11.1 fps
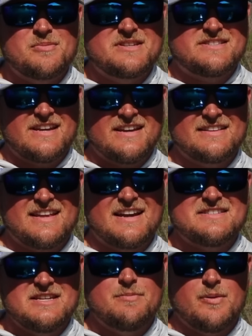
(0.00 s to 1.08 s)
mistake that I
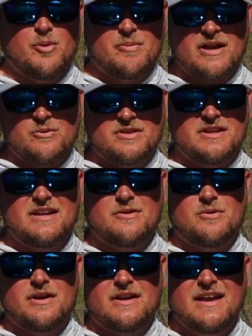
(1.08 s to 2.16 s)
see people make with the Ned
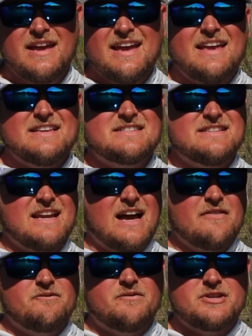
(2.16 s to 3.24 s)
rig is
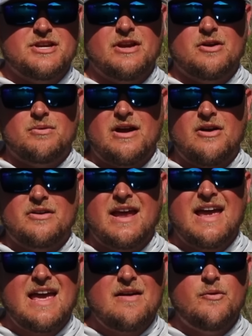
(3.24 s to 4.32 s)
not fishing it around
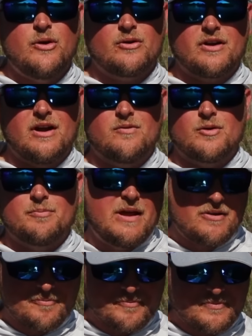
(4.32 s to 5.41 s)
heavier cover.
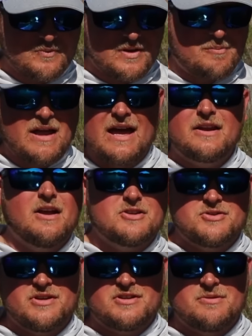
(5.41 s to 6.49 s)
Now, I'm kind of
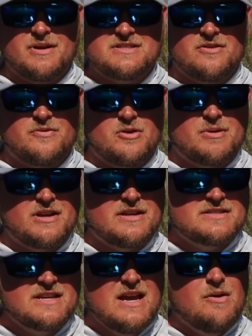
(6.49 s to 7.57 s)
contradicting myself here,
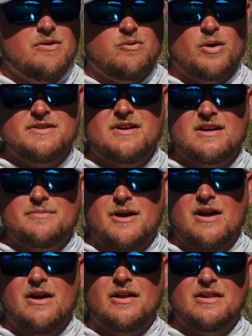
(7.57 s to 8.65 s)
because we've already talked
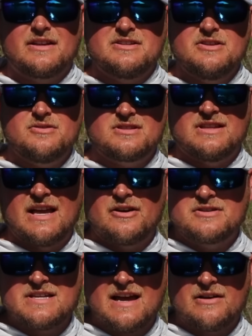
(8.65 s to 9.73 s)
about how I like to use
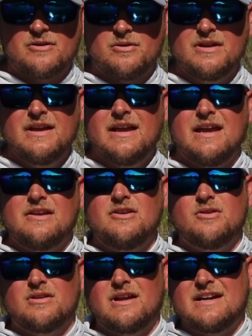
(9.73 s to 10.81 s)
lighter tackle and
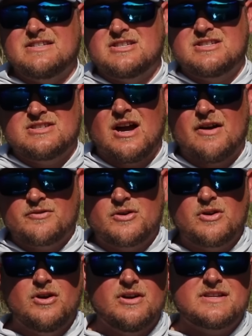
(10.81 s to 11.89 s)
utilize softer
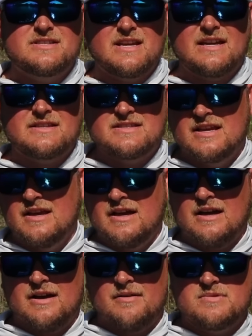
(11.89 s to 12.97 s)
hook sets
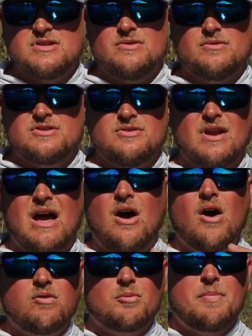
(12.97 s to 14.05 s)
to not
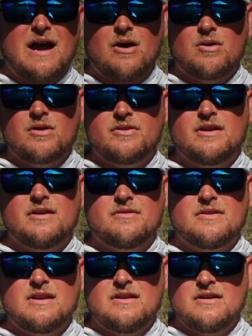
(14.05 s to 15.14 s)
overpower
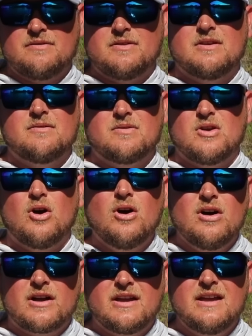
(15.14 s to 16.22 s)
the
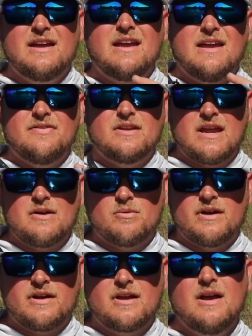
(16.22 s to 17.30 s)
hook in the Ned
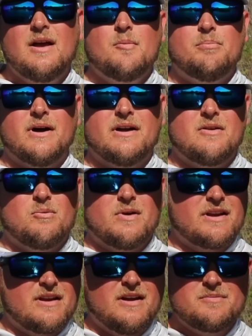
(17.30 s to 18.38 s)
rig. But when
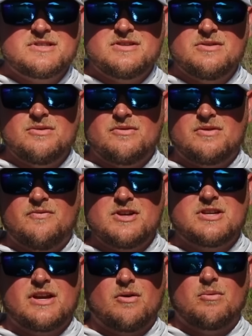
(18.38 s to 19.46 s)
it comes to
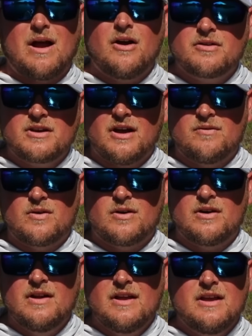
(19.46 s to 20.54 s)
fishing around
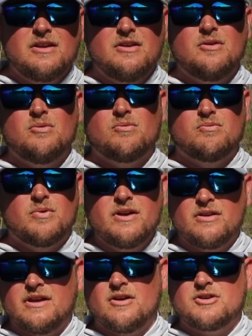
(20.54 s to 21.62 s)
cover, you
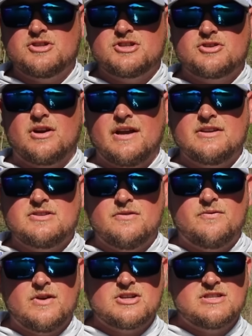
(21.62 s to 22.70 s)
really are just trying to
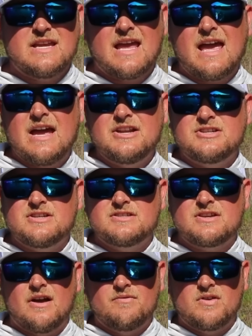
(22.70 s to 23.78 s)
fish the edges
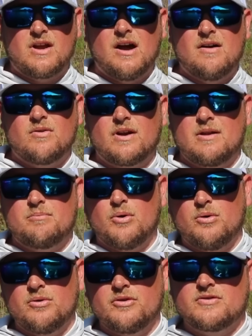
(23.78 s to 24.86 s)
of the cover and
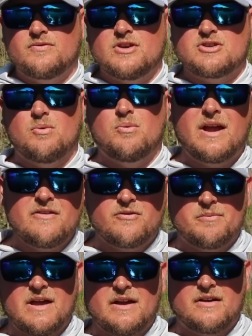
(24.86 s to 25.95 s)
pull those fish away
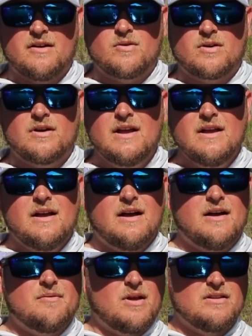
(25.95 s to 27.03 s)
from that cover.
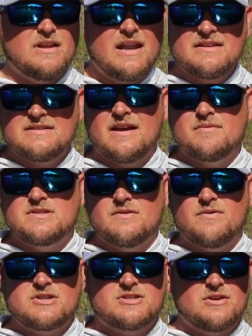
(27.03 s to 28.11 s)
A lot of times the
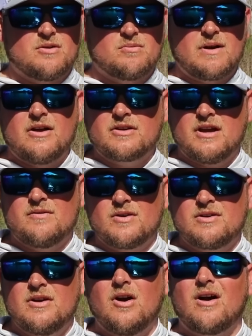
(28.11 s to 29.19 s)
fish that are around
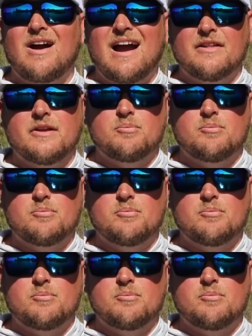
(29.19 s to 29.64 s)
cover are highly